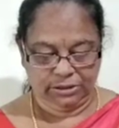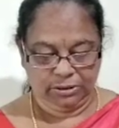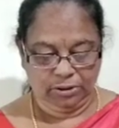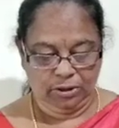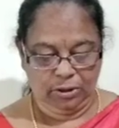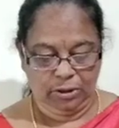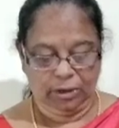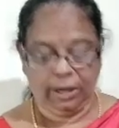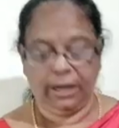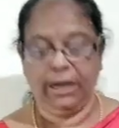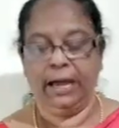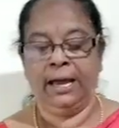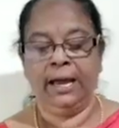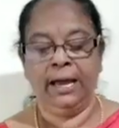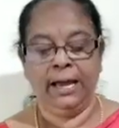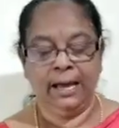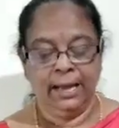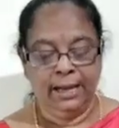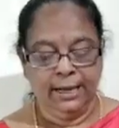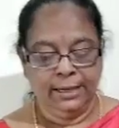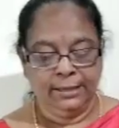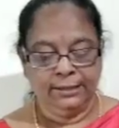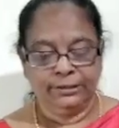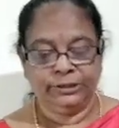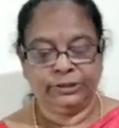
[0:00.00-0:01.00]

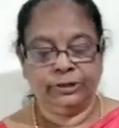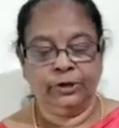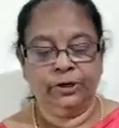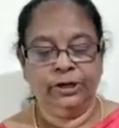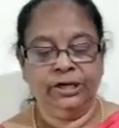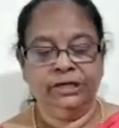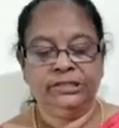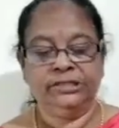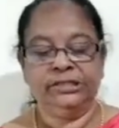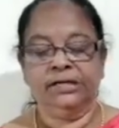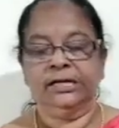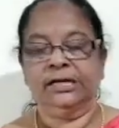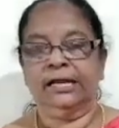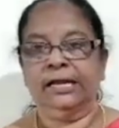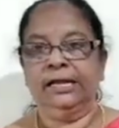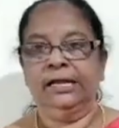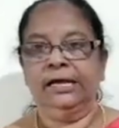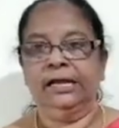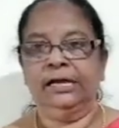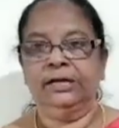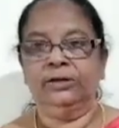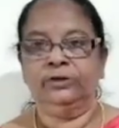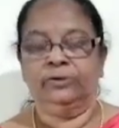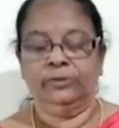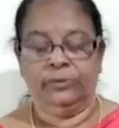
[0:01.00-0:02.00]
Okay. So, is it
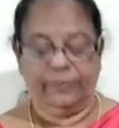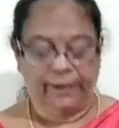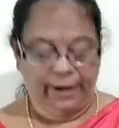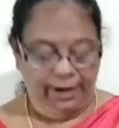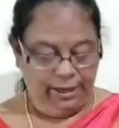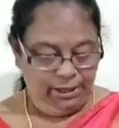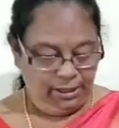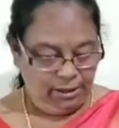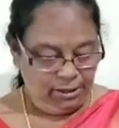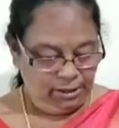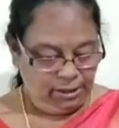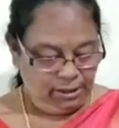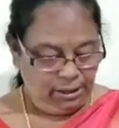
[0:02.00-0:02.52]
clear to all?